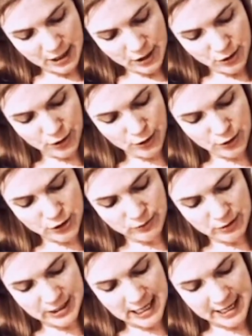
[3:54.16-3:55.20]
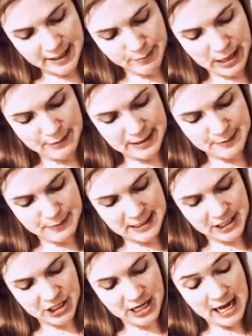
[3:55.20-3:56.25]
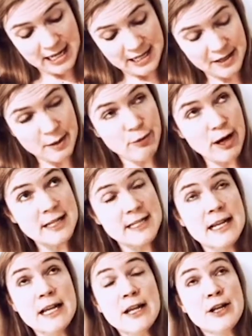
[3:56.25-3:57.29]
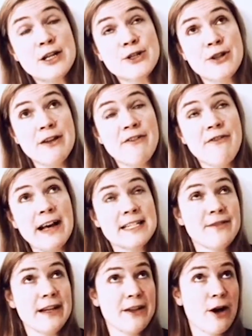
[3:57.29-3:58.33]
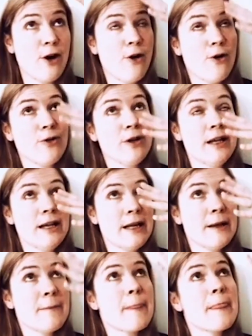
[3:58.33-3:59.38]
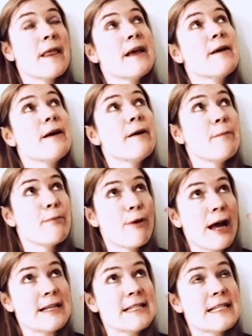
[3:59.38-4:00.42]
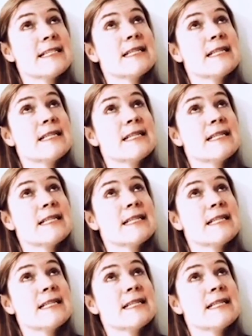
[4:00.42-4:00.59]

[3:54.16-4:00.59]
You can also rotate the baby's position under the breast so that effectively the whole breast is